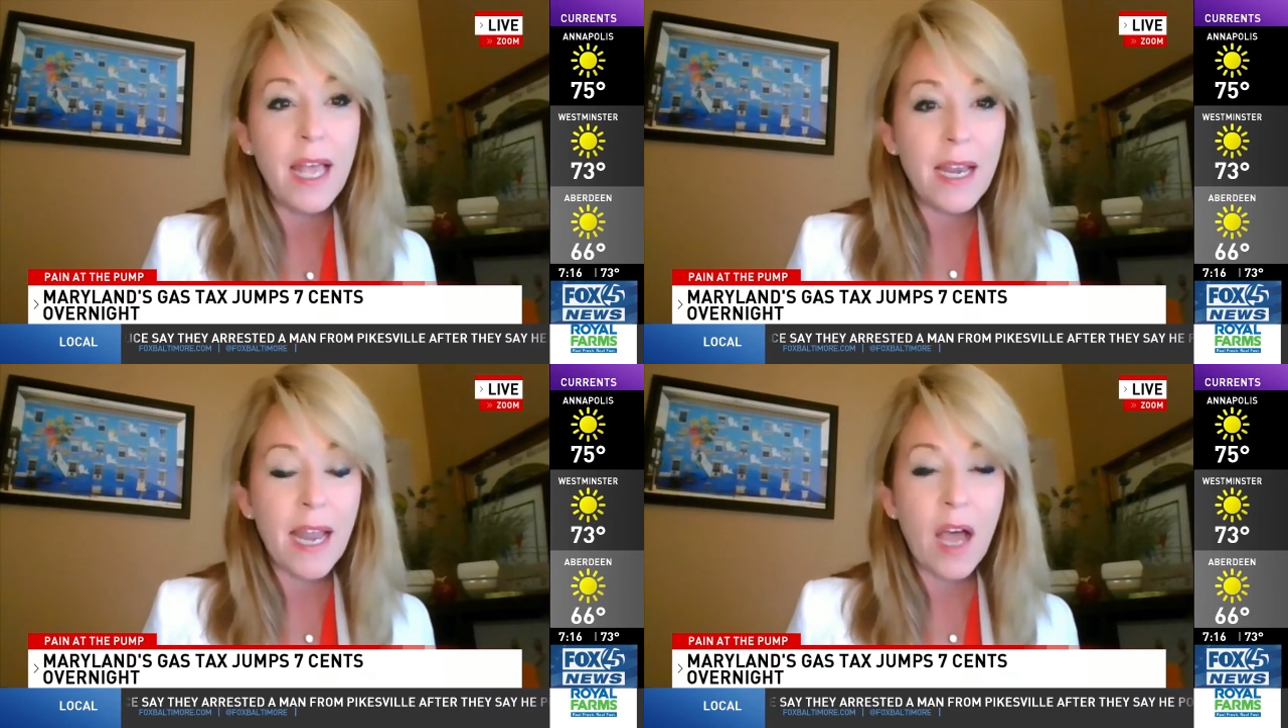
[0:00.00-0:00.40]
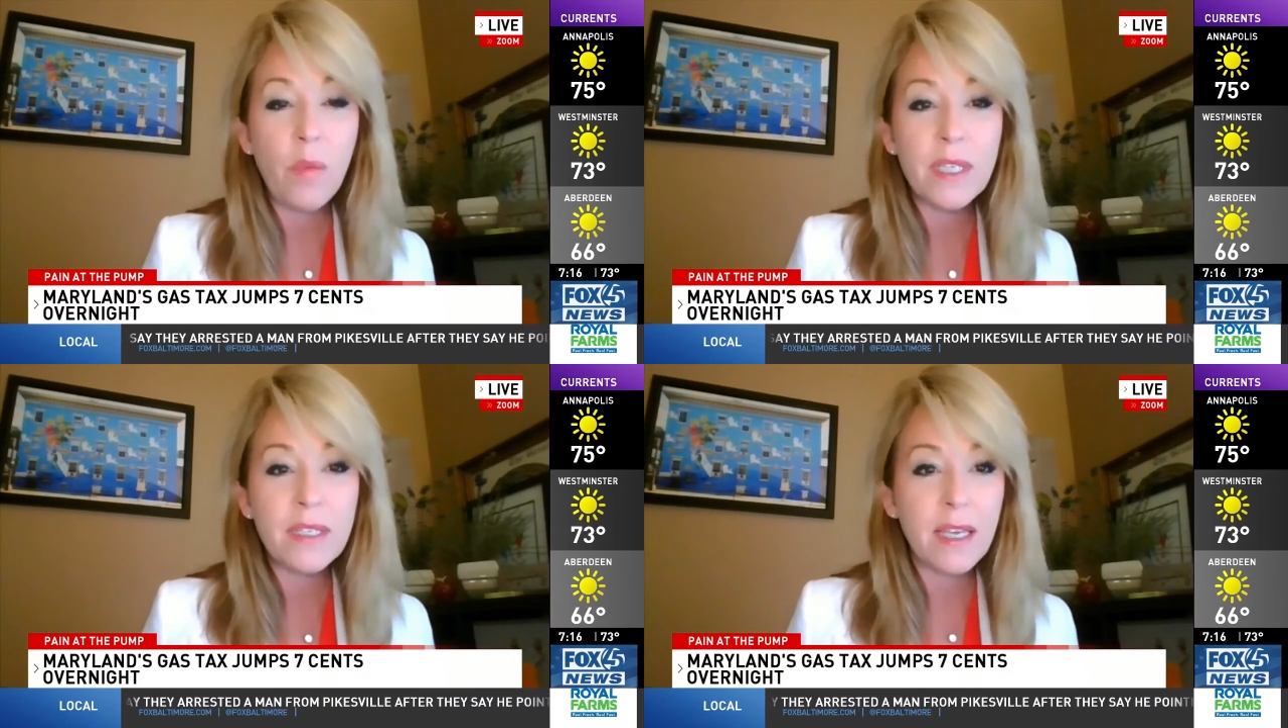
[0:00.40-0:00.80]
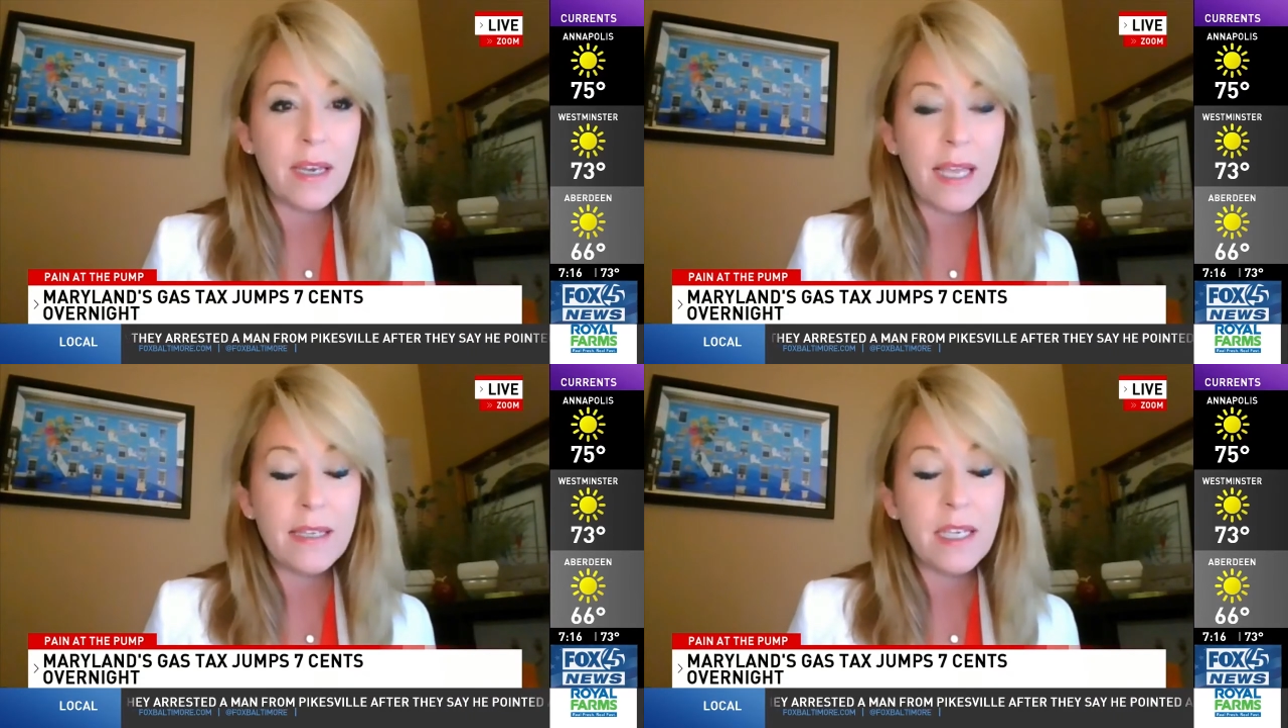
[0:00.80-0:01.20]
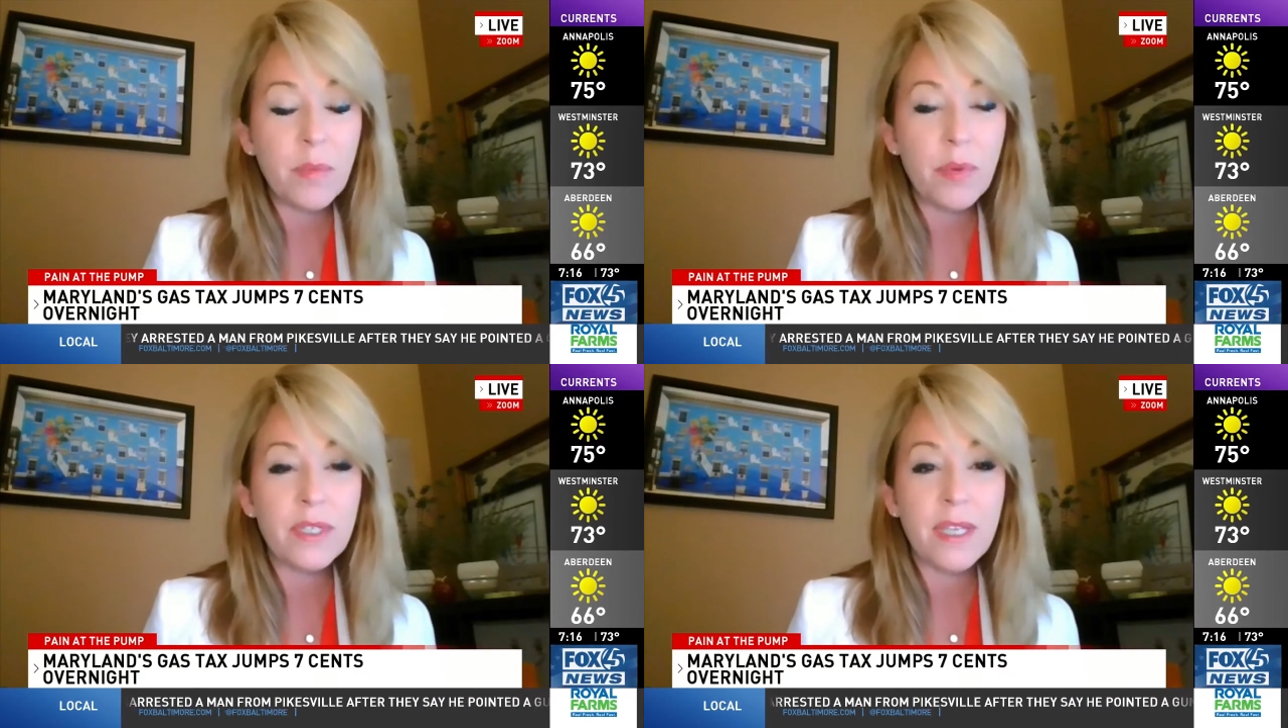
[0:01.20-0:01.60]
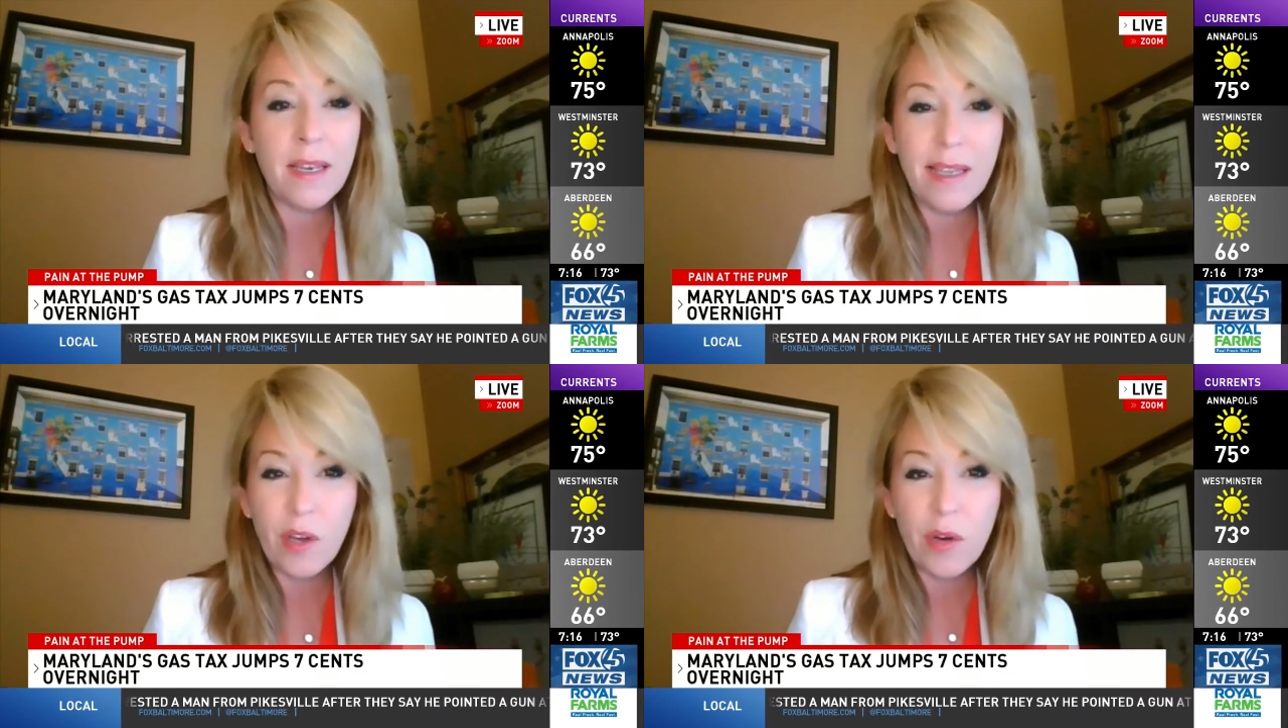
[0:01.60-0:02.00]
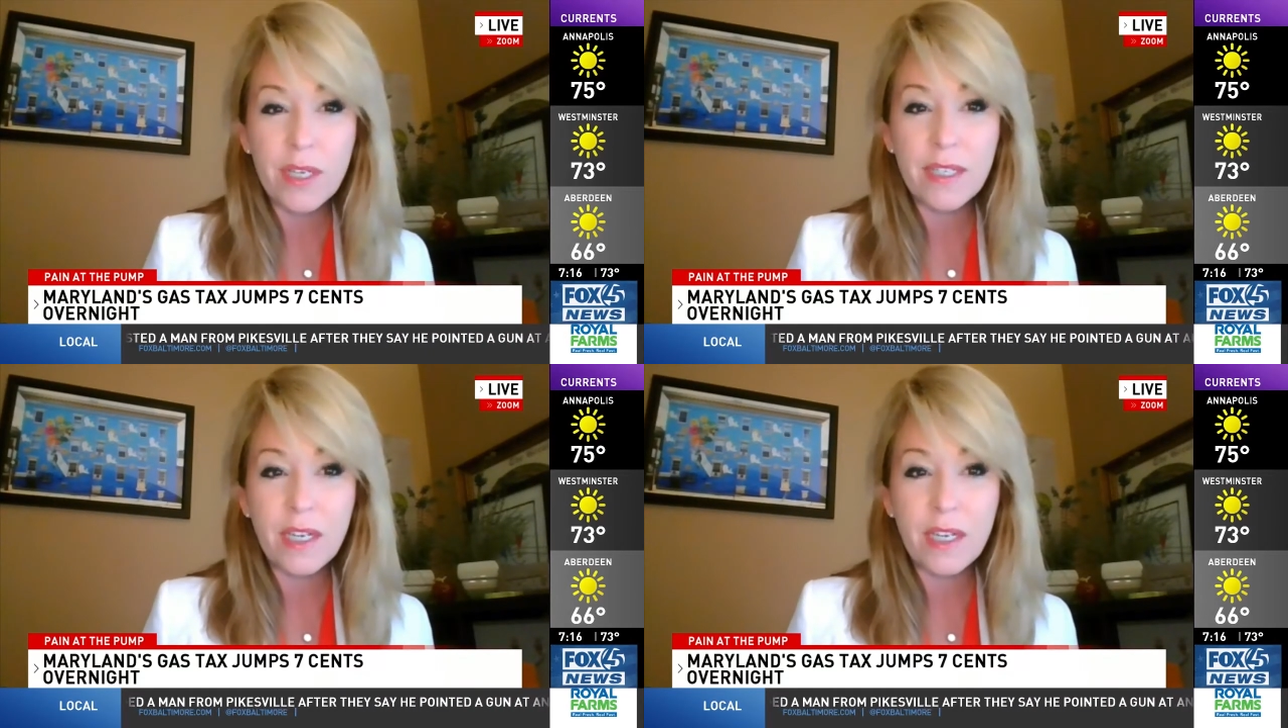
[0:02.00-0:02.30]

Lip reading: And now we see an 18% increase